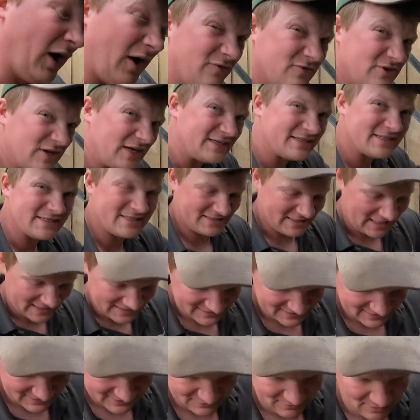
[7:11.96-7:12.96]
I've changed the
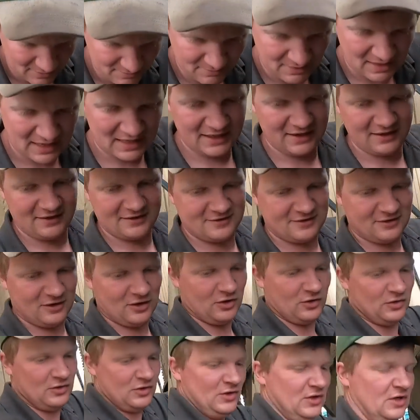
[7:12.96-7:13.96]
settings on my mic,
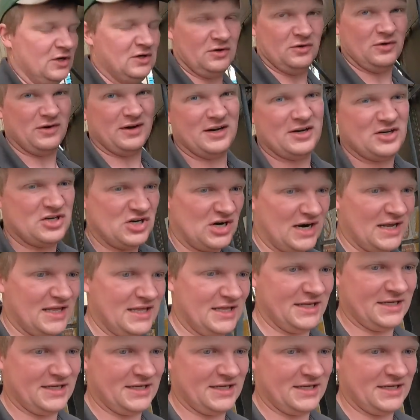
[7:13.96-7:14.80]
so we're gonna try